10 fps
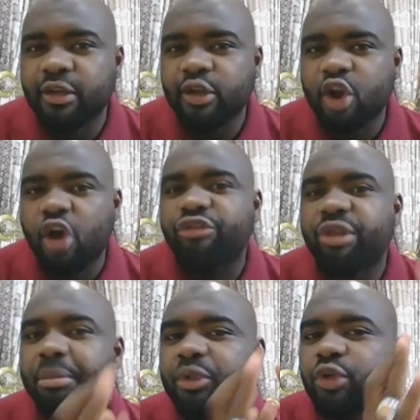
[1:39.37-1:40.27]
of that
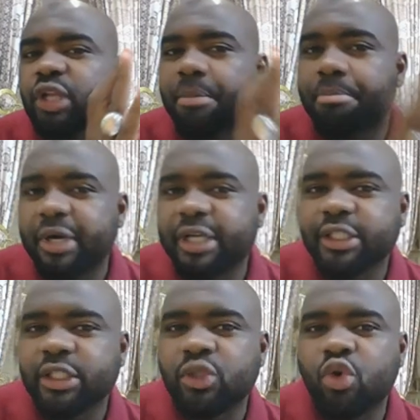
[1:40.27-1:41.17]
particular
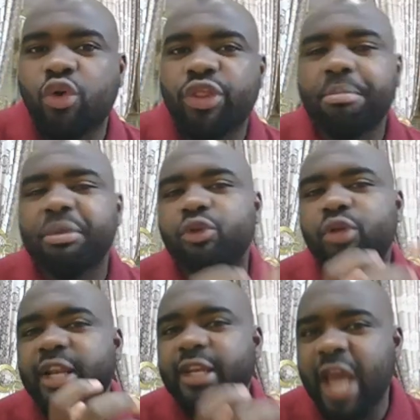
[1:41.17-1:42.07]
person or that particular
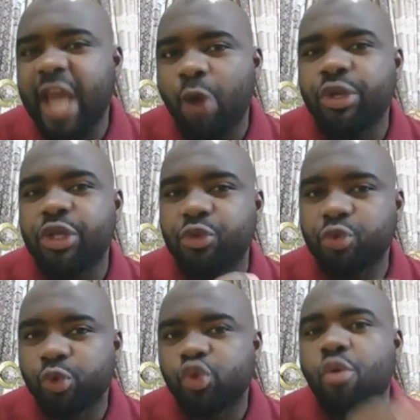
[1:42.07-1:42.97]
noun in
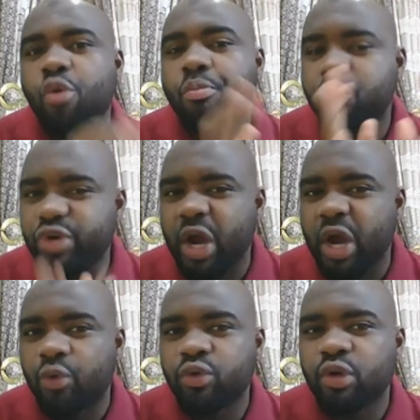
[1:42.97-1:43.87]
use or
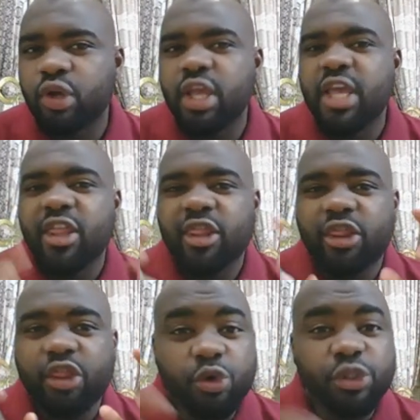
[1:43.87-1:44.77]
pronoun,
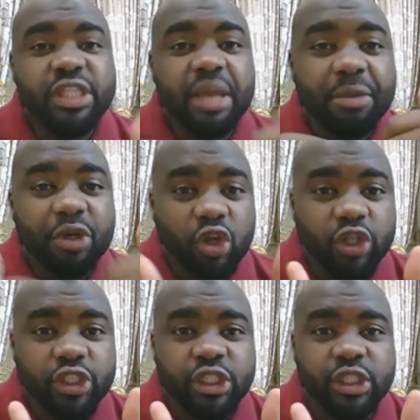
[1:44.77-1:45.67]
those
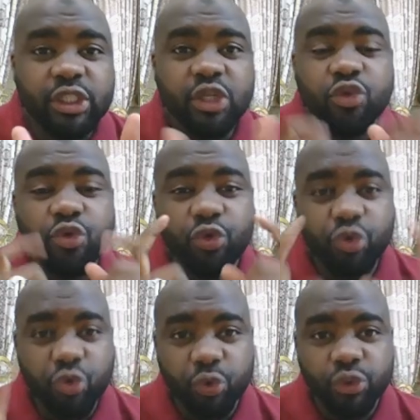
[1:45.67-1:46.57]
terminologies you
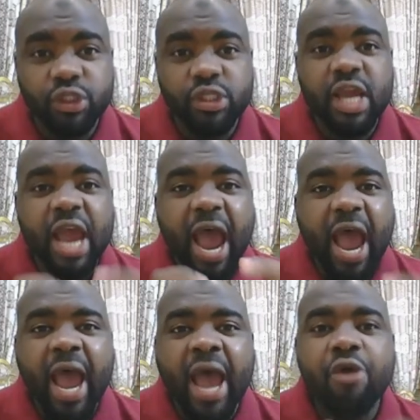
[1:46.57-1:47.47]
use
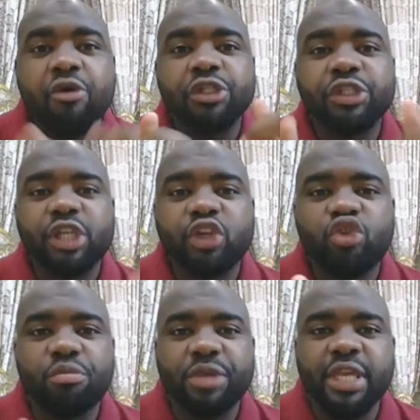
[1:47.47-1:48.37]
are considered to
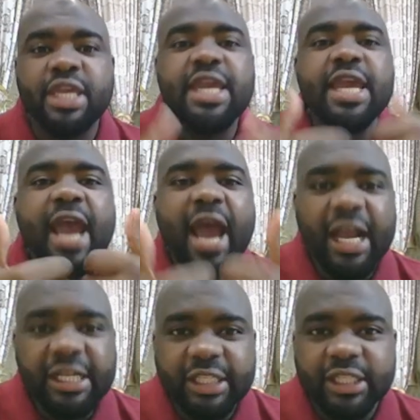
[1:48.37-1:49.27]
be
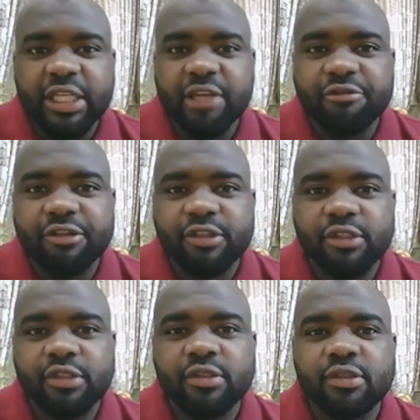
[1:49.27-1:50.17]

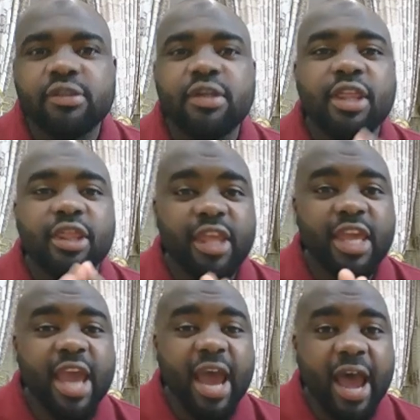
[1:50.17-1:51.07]
adjectives. They
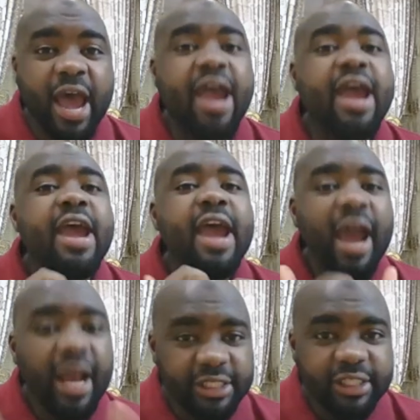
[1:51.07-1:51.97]
are
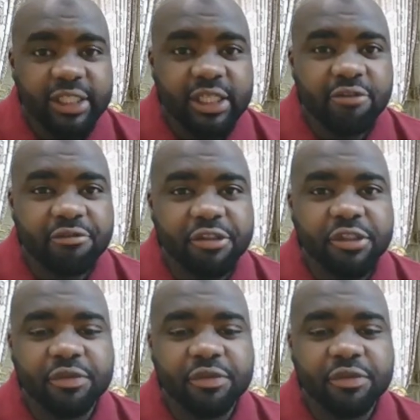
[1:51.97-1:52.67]
adjectives.